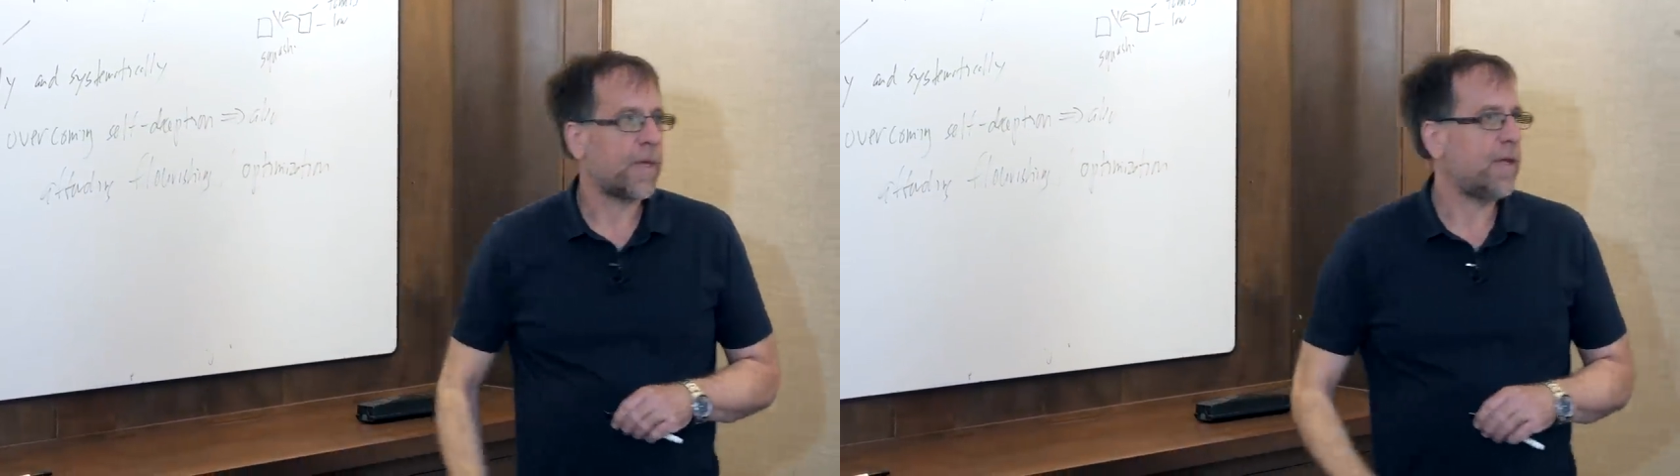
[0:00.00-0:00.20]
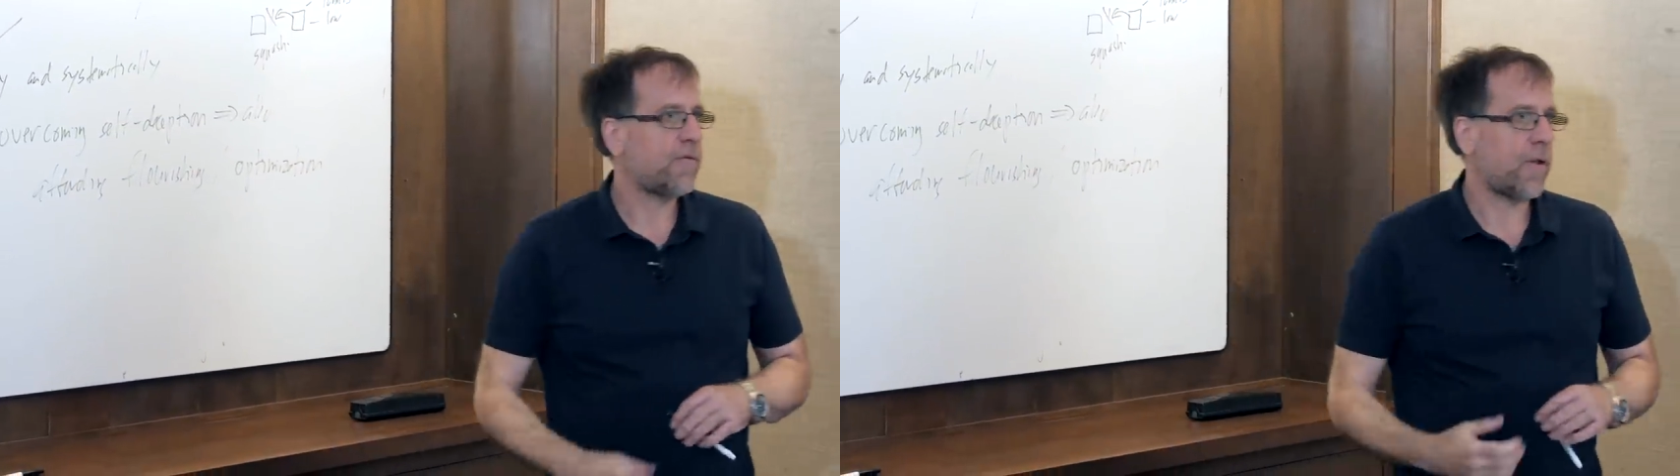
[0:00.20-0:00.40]

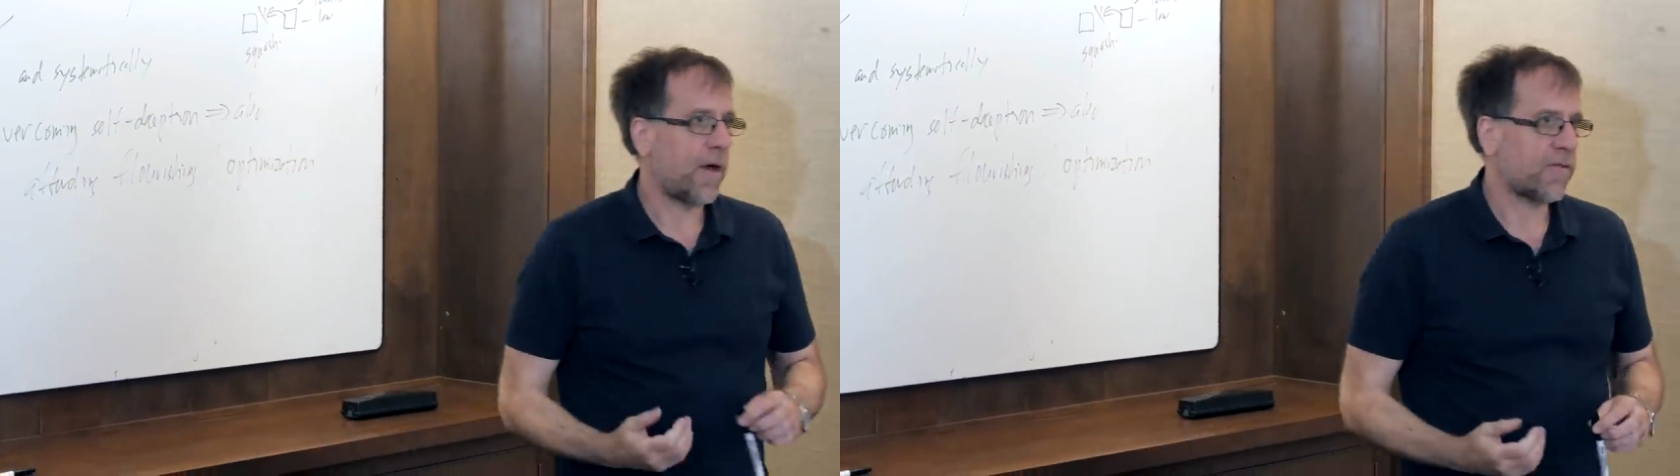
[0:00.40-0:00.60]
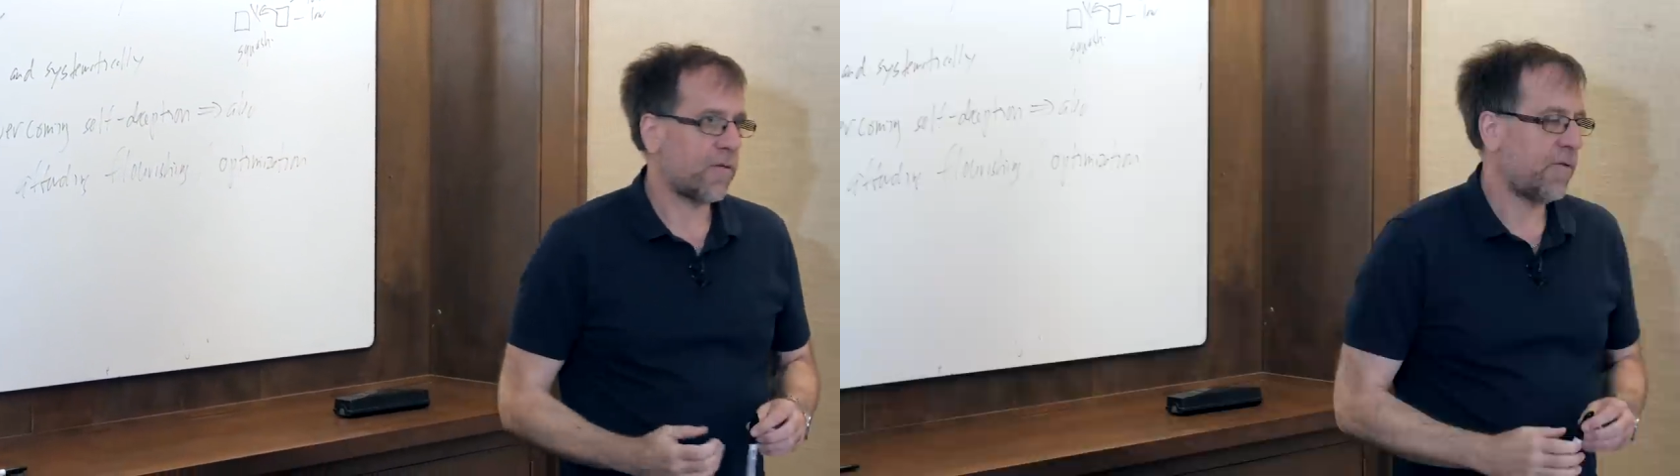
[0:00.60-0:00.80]
in
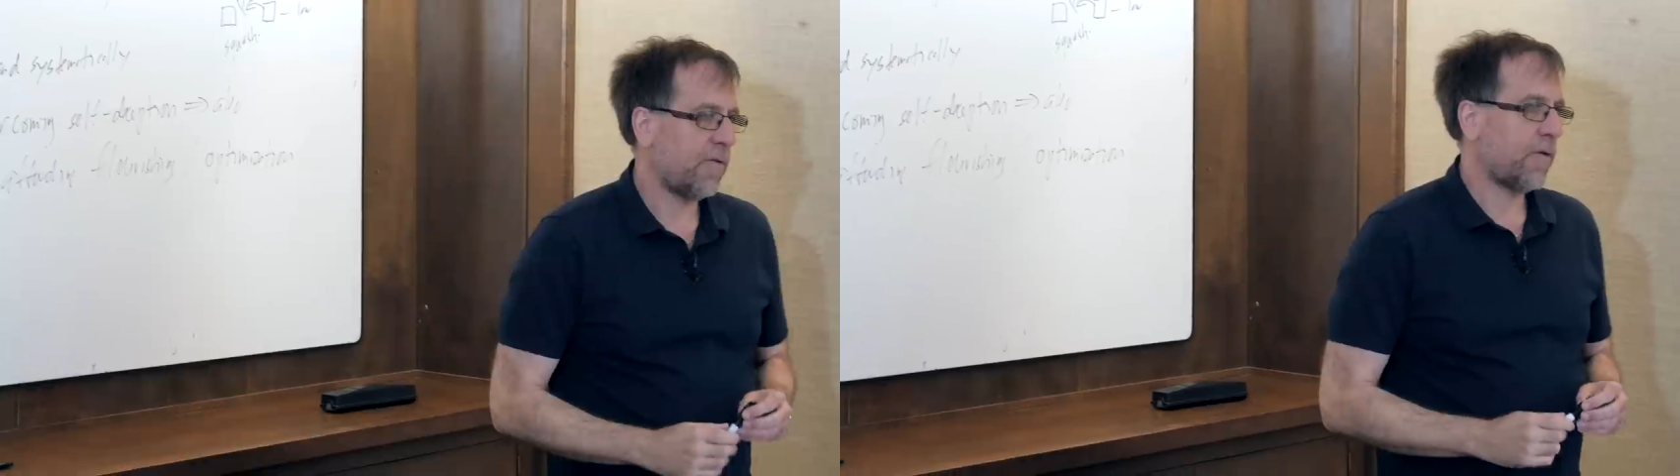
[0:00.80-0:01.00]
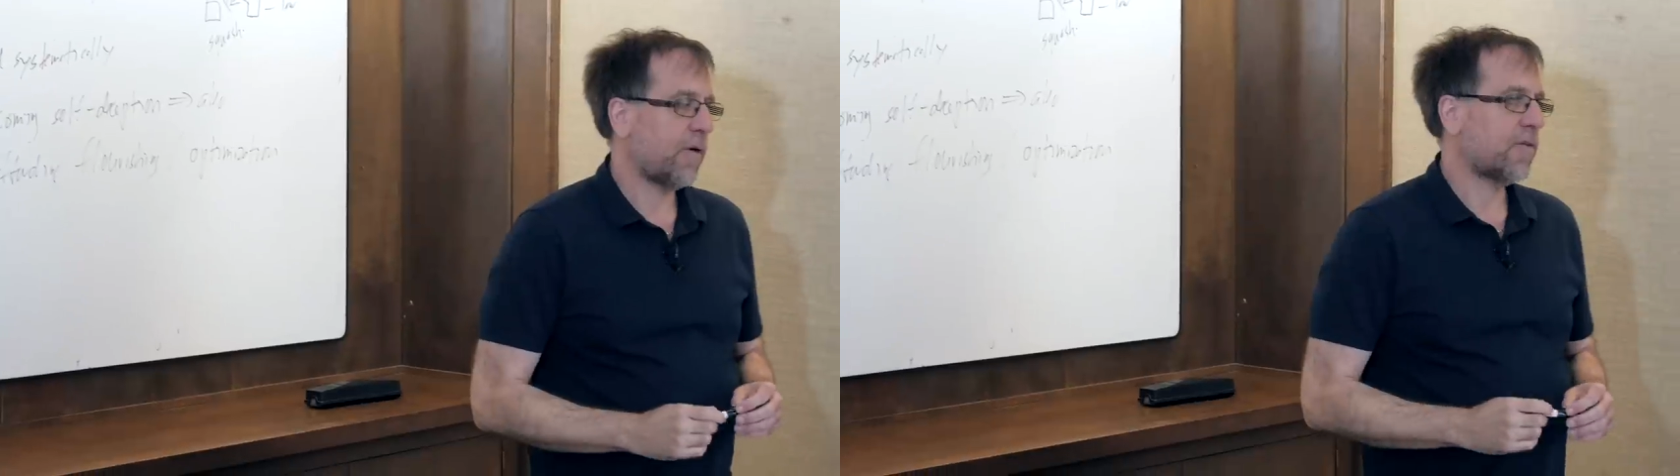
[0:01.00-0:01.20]
philosophy
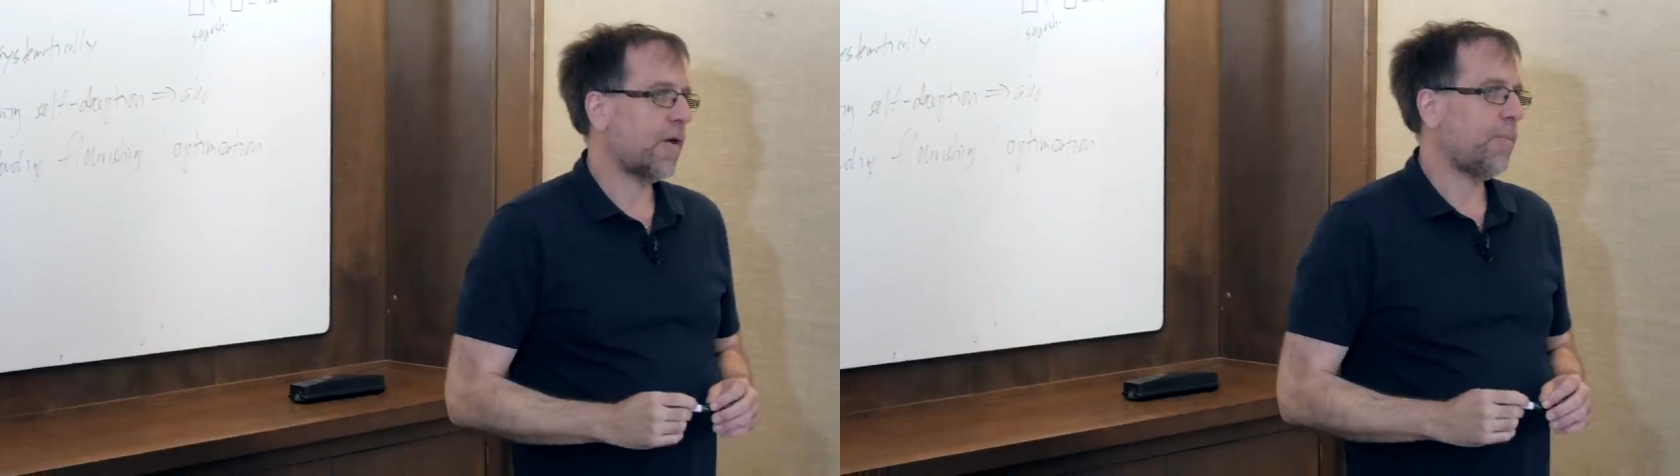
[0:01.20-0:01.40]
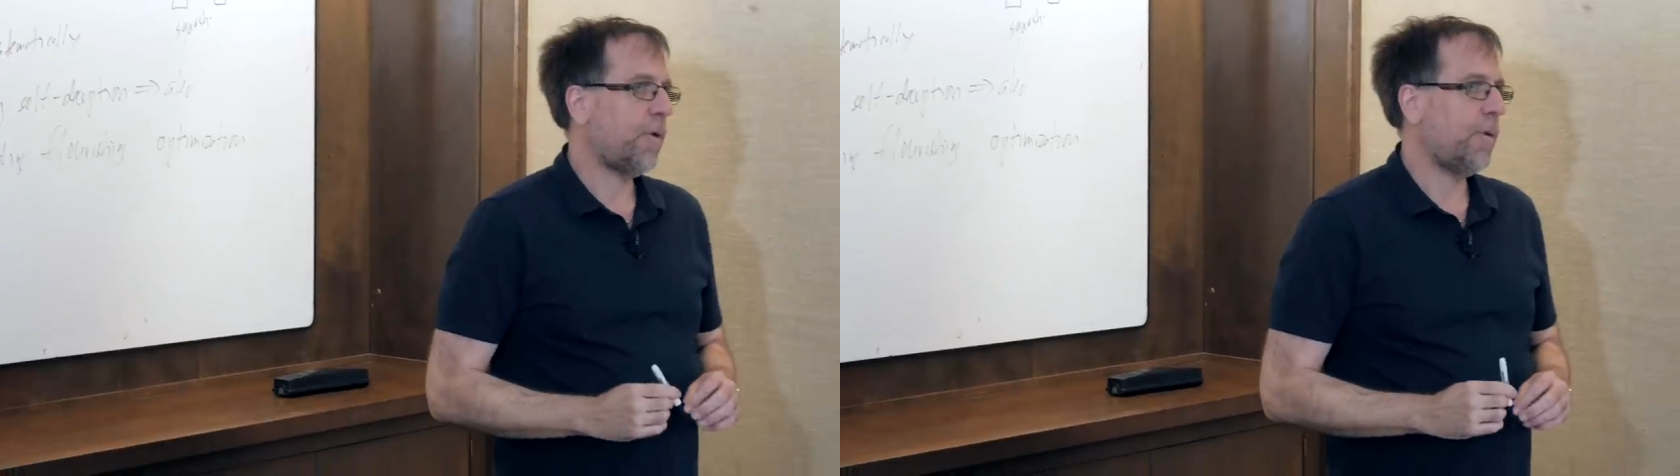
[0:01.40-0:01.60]
for
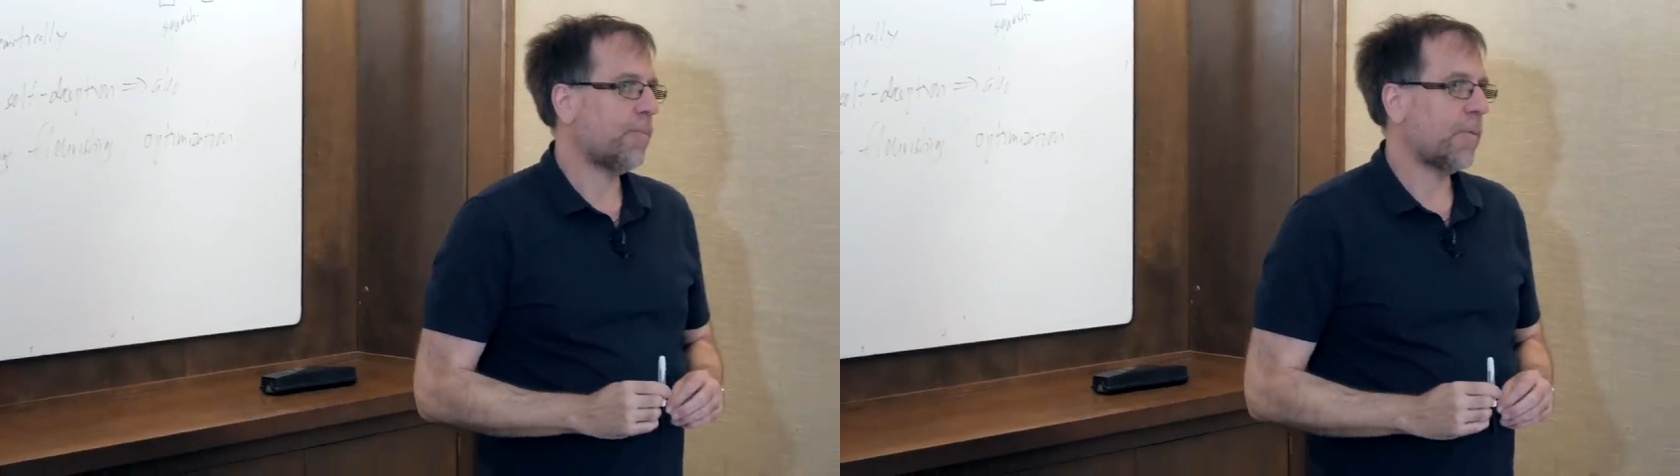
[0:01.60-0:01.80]
example